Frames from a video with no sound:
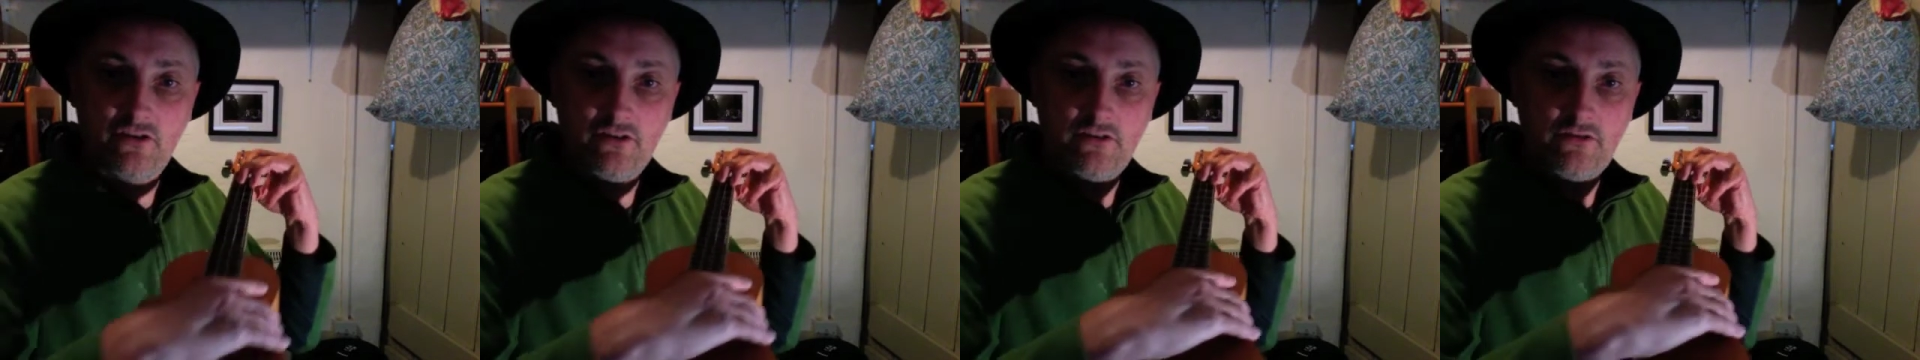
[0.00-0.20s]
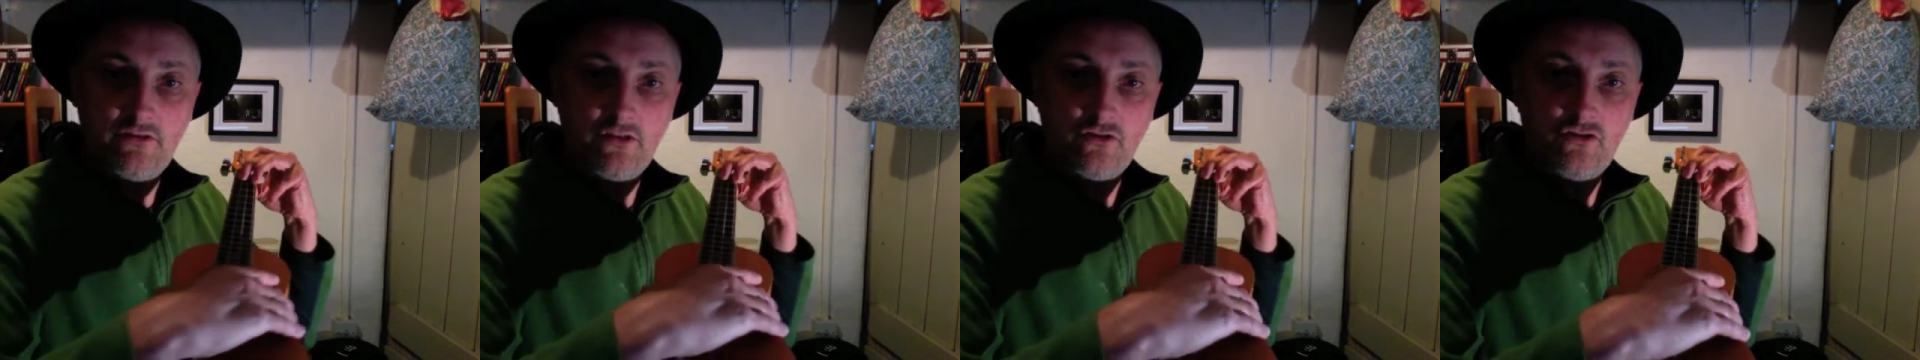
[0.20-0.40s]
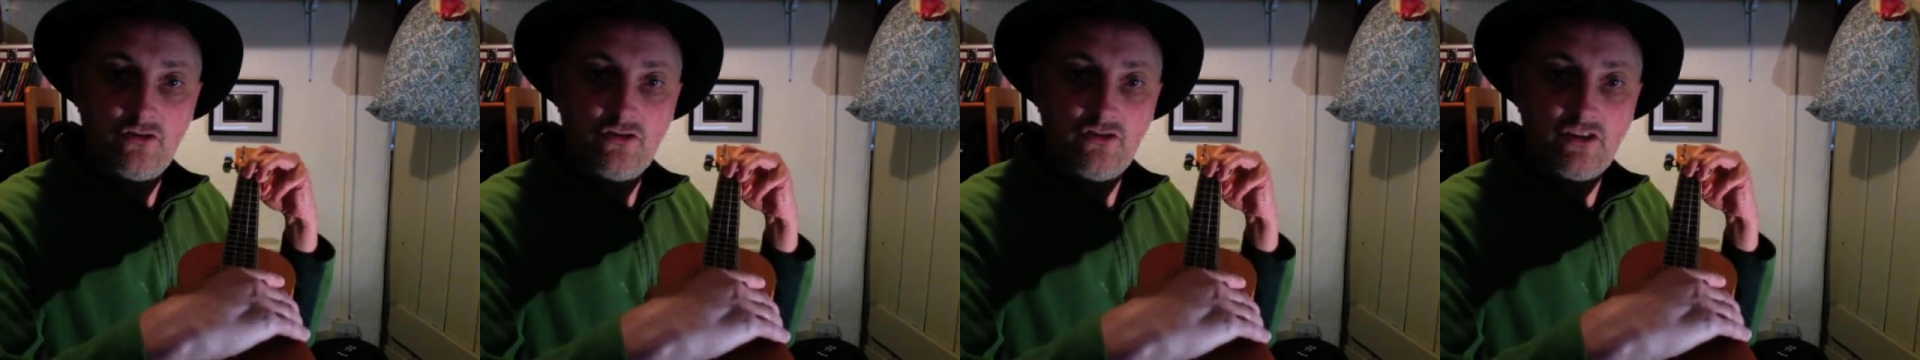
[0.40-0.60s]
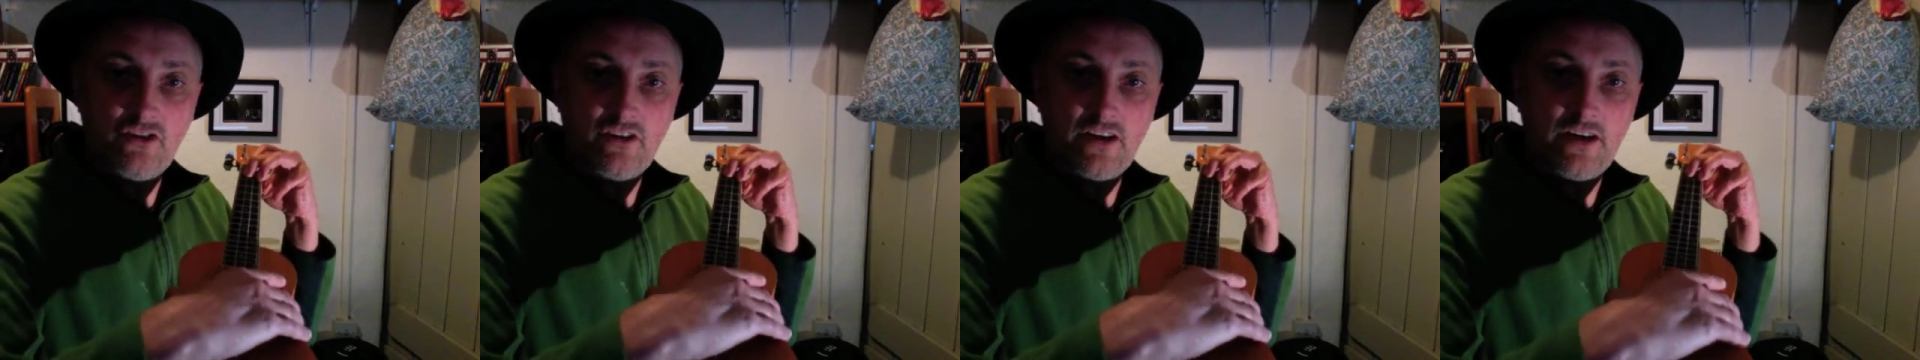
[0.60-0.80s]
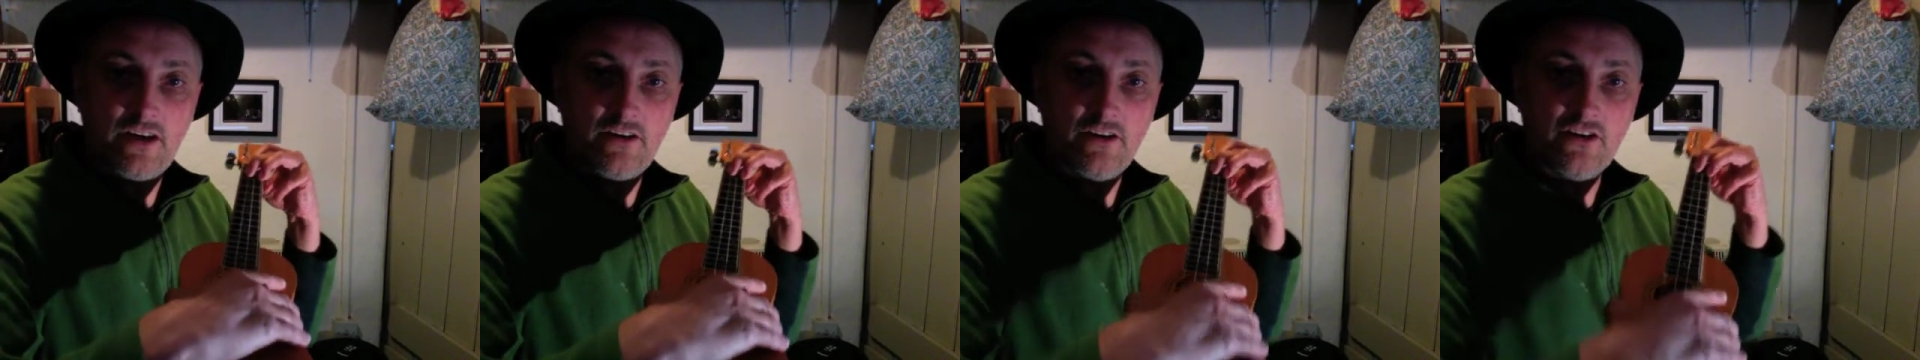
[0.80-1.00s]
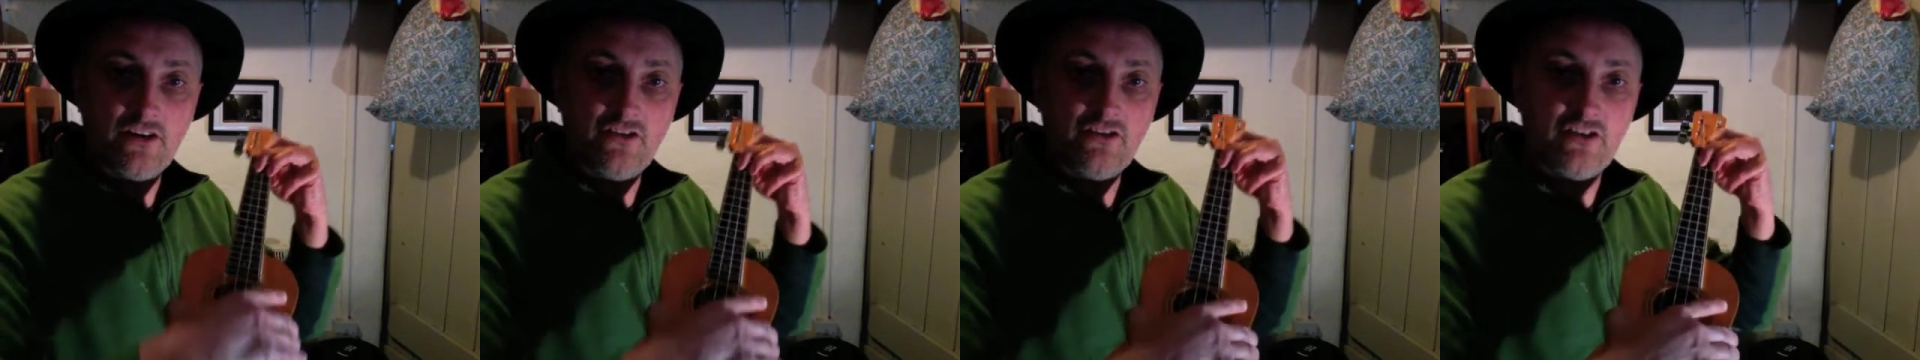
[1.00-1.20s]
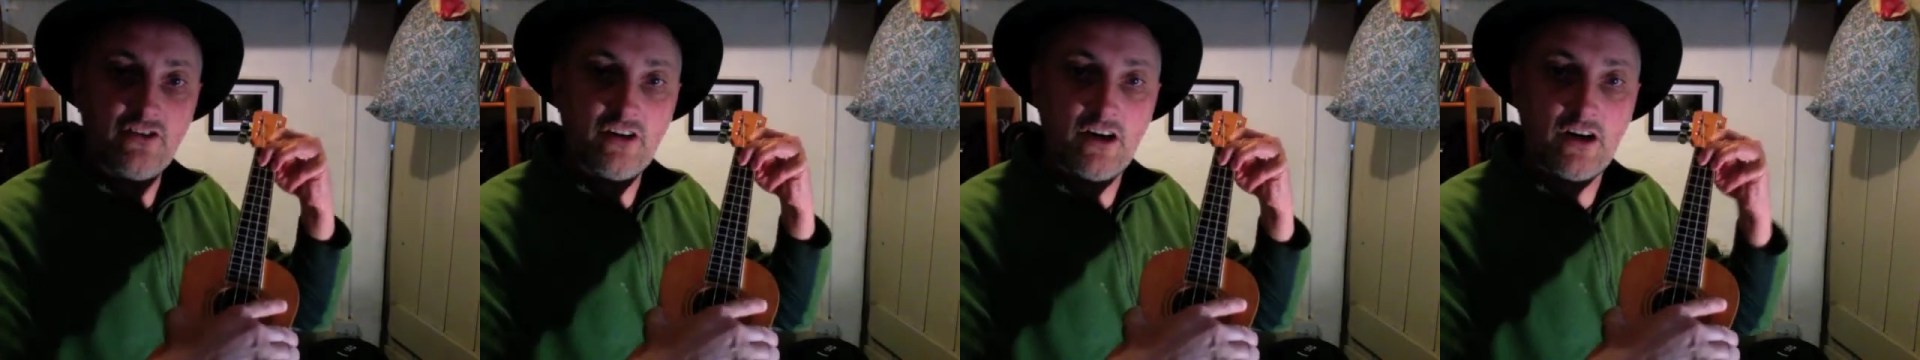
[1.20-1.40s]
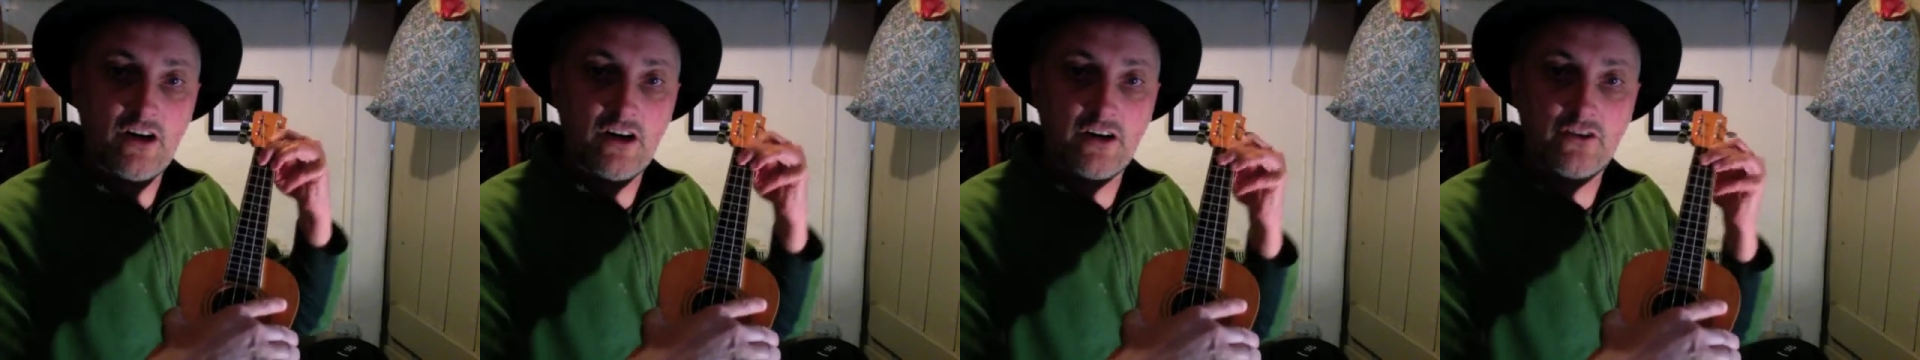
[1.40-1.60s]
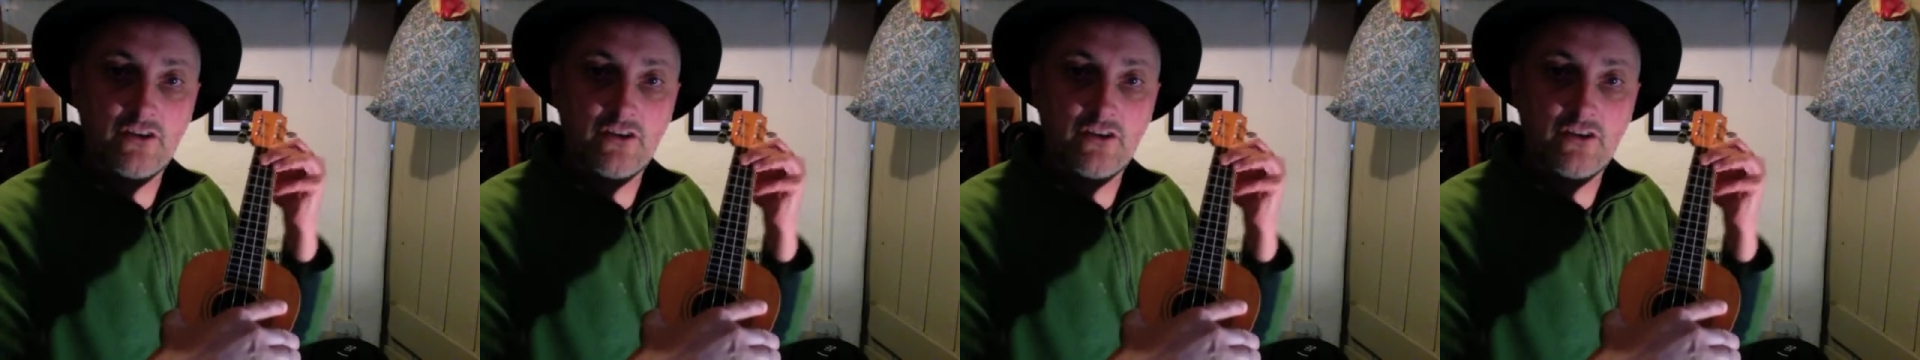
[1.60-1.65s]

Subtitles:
if you can just see there, nice and high,